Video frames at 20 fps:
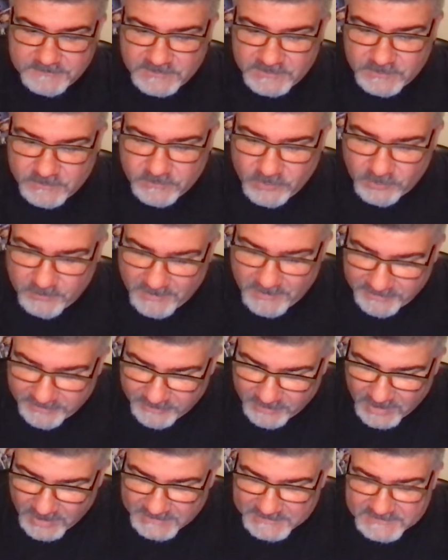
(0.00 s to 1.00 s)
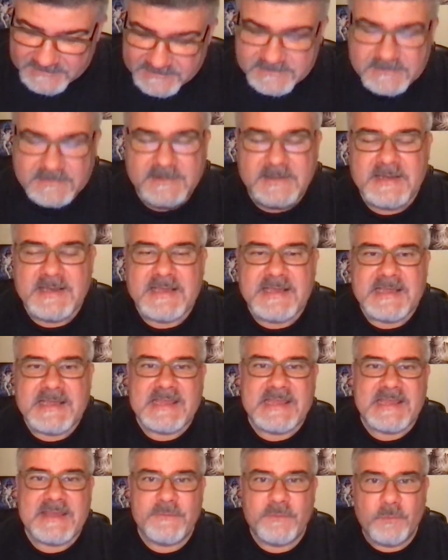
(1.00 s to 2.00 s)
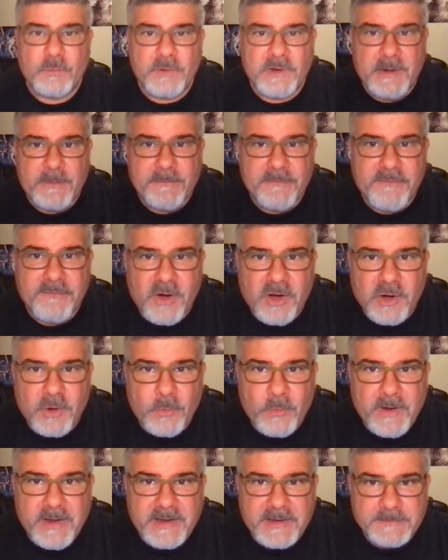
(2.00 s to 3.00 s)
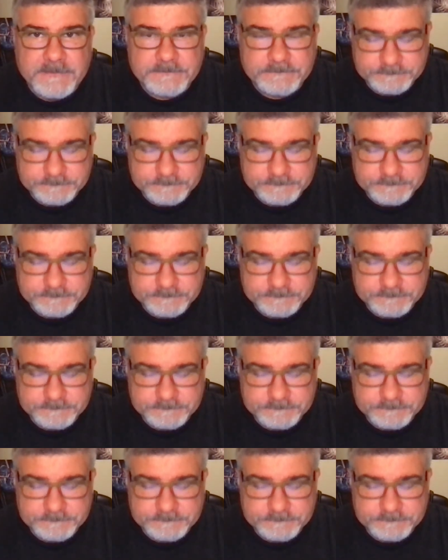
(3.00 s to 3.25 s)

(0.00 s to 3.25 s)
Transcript: you know my thoughts, even when I'm far away.